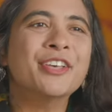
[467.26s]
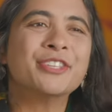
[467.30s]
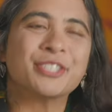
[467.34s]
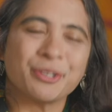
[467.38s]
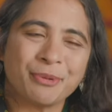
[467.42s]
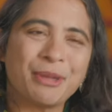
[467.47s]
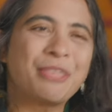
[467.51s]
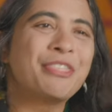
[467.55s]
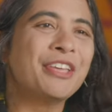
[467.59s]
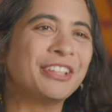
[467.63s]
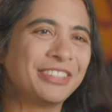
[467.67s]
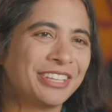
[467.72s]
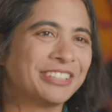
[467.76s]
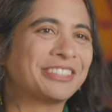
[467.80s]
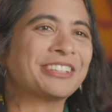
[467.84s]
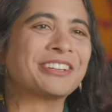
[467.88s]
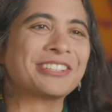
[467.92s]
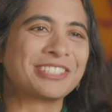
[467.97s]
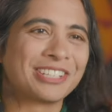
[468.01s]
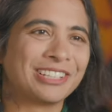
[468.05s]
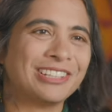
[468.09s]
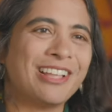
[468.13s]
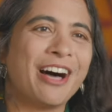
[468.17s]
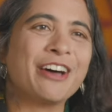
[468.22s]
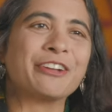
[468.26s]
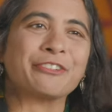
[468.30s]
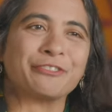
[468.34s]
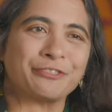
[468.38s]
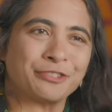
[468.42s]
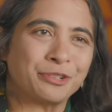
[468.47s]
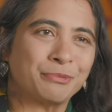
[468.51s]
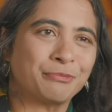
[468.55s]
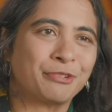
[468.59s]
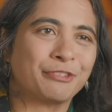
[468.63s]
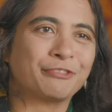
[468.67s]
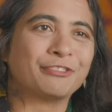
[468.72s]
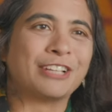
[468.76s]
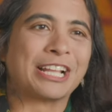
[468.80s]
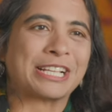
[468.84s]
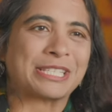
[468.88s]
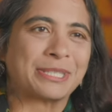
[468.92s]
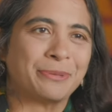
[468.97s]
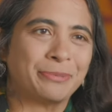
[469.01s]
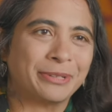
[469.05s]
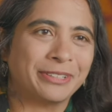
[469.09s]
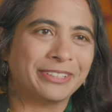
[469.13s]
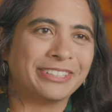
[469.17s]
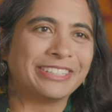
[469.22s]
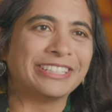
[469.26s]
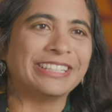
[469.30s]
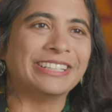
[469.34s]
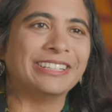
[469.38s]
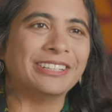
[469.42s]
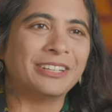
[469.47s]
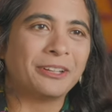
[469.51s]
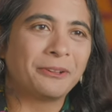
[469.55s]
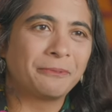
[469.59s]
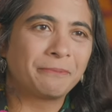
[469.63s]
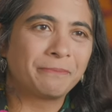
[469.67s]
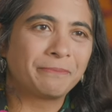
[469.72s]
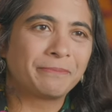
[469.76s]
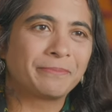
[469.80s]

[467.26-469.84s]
So we think that there's a lot of room for flexibility.